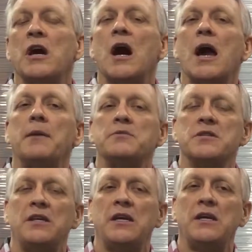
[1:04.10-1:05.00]

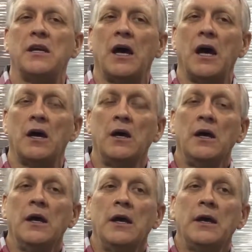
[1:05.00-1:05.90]
times the uh,
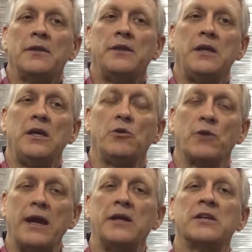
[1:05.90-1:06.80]
the
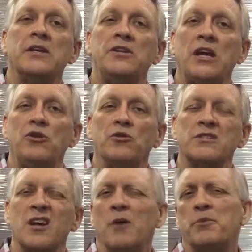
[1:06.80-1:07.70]
rated
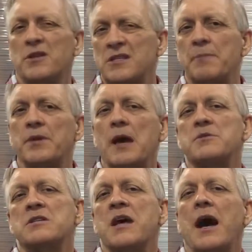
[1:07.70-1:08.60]
continuous output,
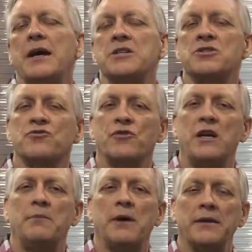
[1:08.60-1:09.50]
sometimes as high as
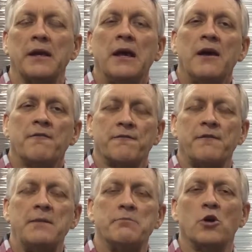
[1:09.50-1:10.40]
three, but
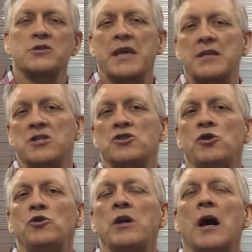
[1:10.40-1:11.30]
in most cases
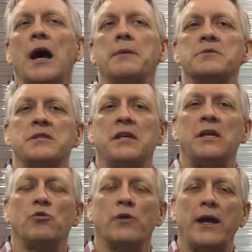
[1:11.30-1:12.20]
two times
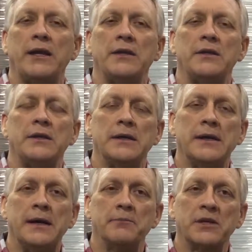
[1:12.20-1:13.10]
the rated
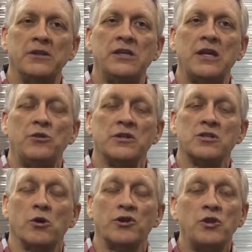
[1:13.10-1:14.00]
um, continuous.
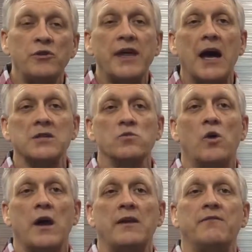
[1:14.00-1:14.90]
So a 2000
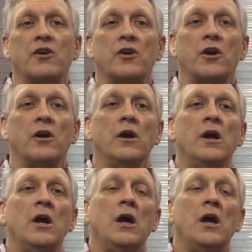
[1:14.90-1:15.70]
watt inverter